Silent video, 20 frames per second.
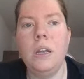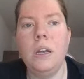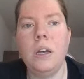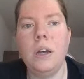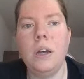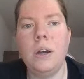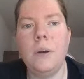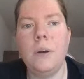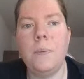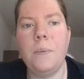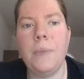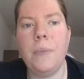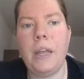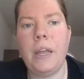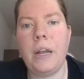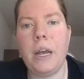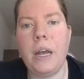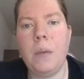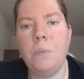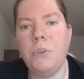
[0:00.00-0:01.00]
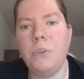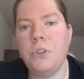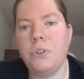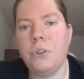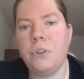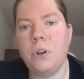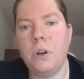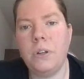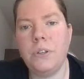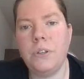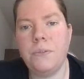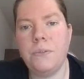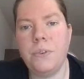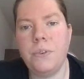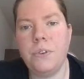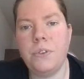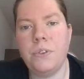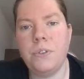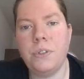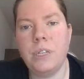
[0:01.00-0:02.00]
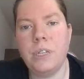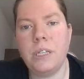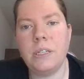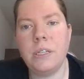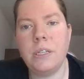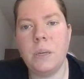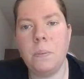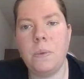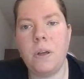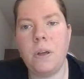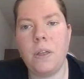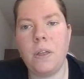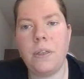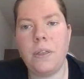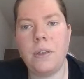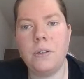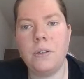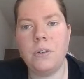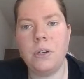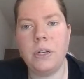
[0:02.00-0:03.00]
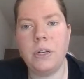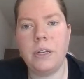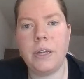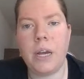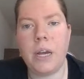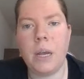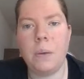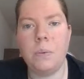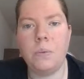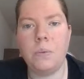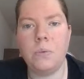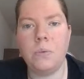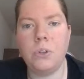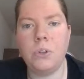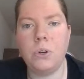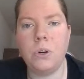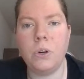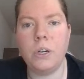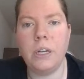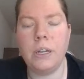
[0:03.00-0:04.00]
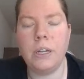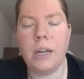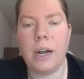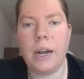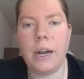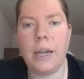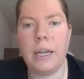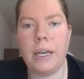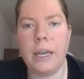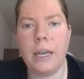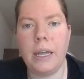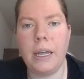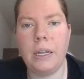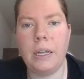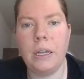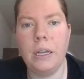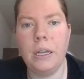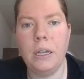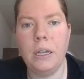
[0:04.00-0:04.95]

and I'm just going to fund 60 a month so that I'm sure that I can